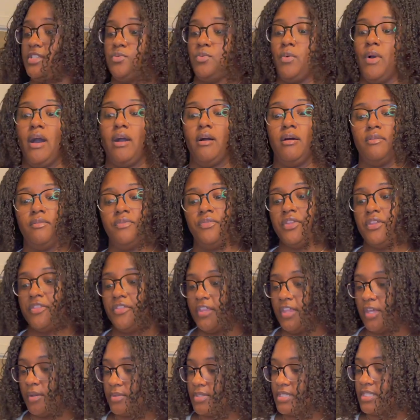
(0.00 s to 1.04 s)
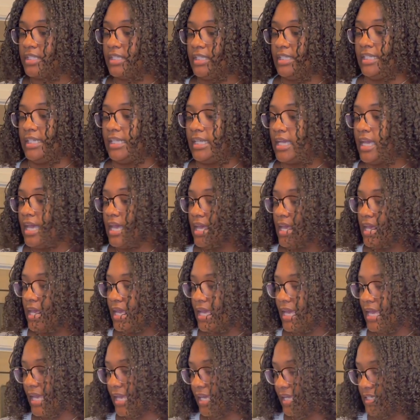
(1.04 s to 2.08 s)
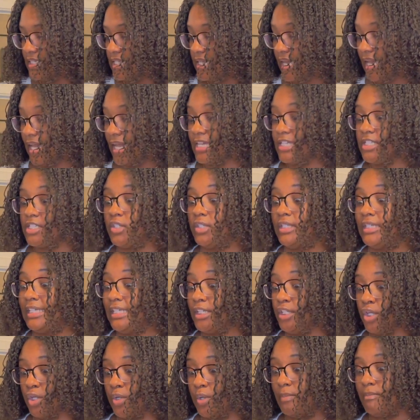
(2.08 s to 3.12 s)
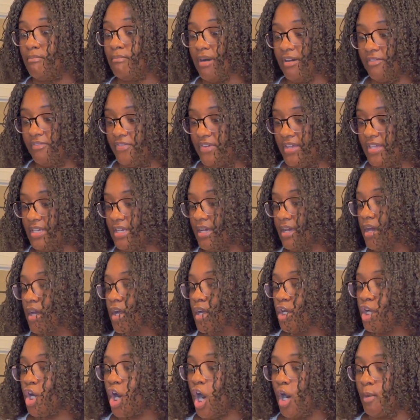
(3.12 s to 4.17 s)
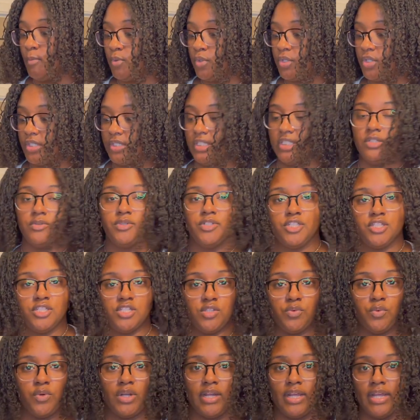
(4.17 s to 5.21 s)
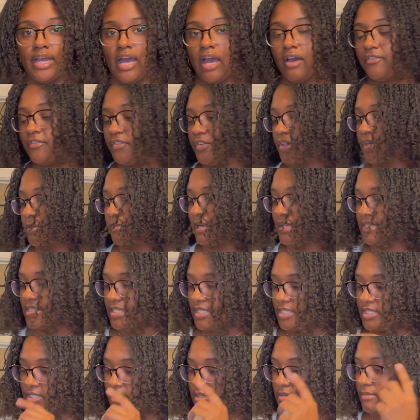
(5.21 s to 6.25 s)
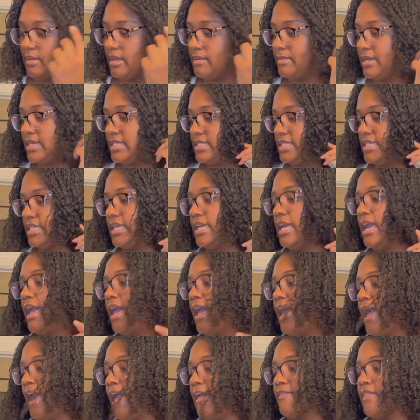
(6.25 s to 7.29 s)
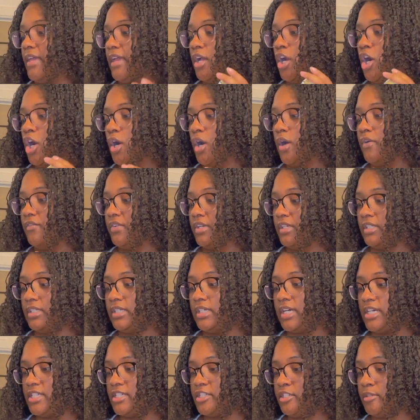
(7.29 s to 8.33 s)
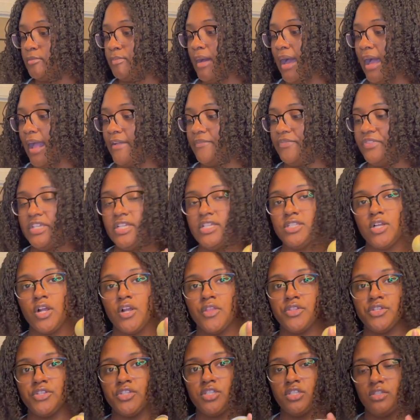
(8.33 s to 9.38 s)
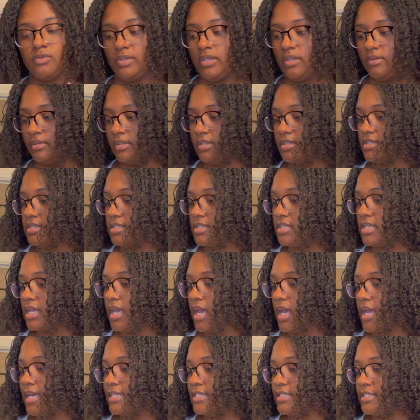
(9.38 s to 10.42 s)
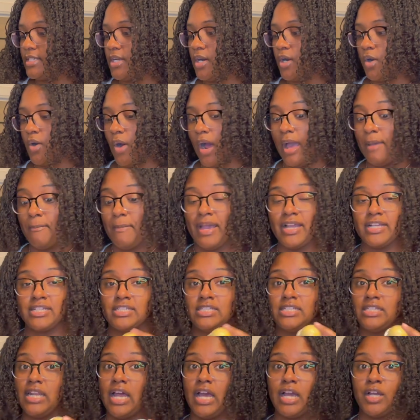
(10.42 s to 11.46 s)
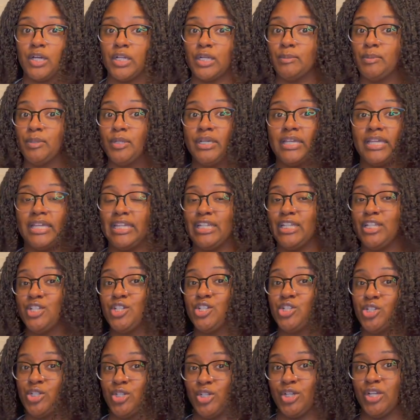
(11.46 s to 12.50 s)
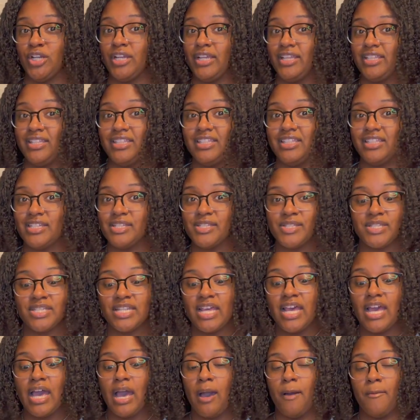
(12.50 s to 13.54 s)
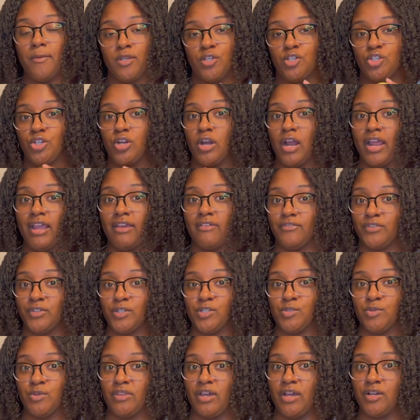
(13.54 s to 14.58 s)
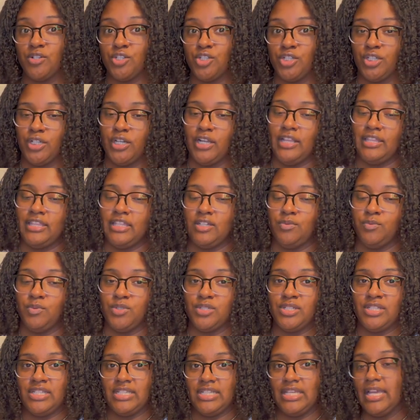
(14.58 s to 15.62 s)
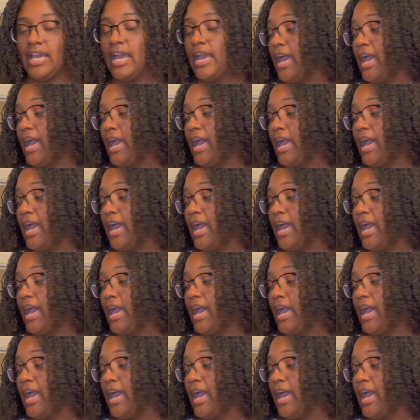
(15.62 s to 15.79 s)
while the thing was cleaning. Hazelino muffin, caramel cookie, which is the one I got for my sister and my bestie, and then vanilla custard pie. These are the sweet ones. So I'm actually not going to put any sugar in this. I'm going to try it first without sugar, and then we'll see.